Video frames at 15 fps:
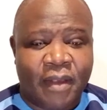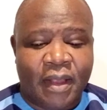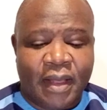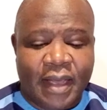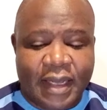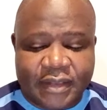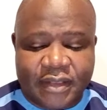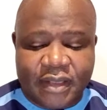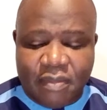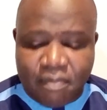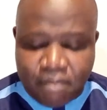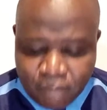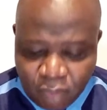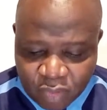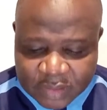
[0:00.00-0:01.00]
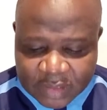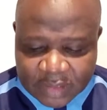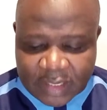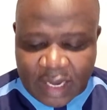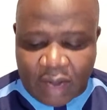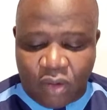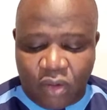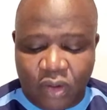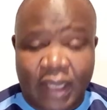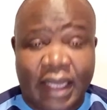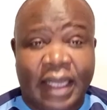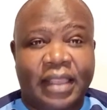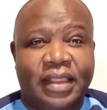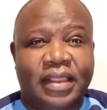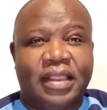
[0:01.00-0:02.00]
It's important. Now,
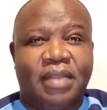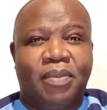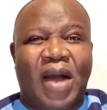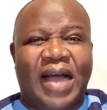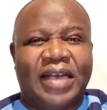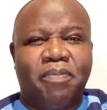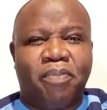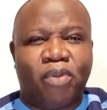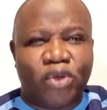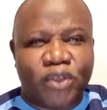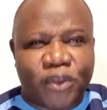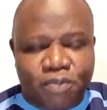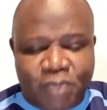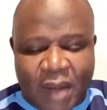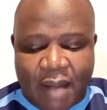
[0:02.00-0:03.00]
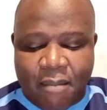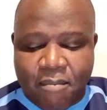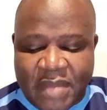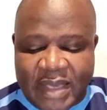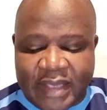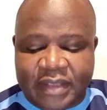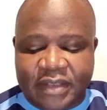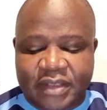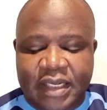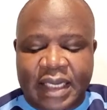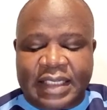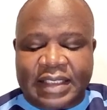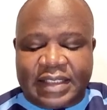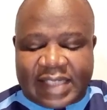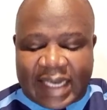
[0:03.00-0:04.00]
the word prosper means
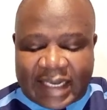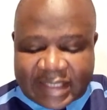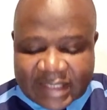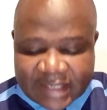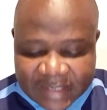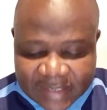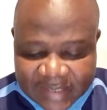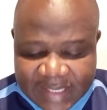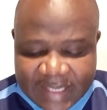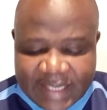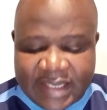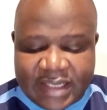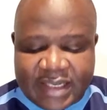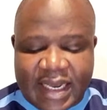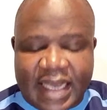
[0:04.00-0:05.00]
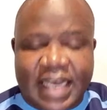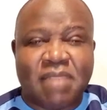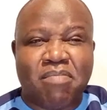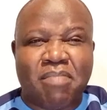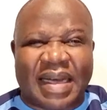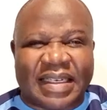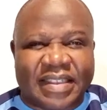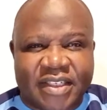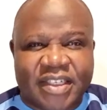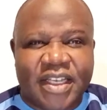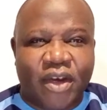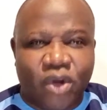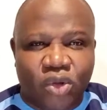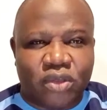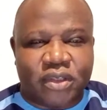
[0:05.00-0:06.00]
succeed in
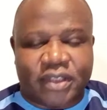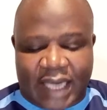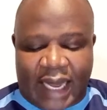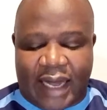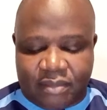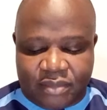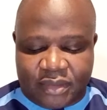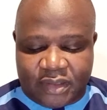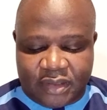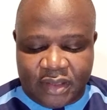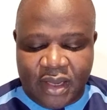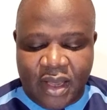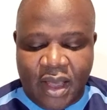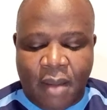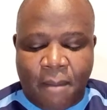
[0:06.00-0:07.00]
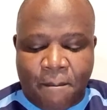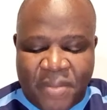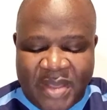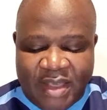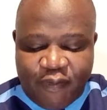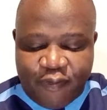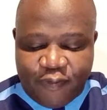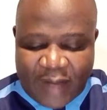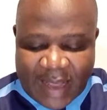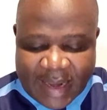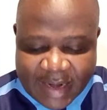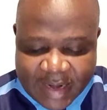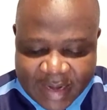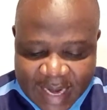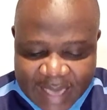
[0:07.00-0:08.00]
material terms. Be
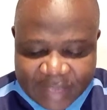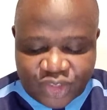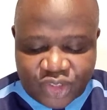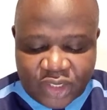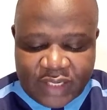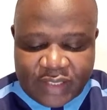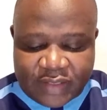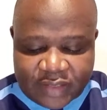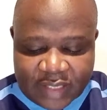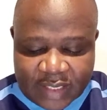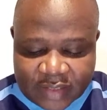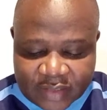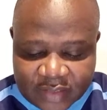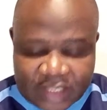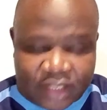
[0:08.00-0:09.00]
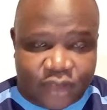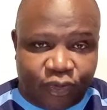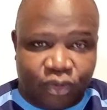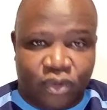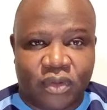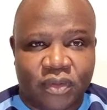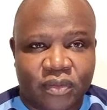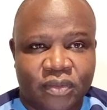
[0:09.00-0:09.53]
financially successful.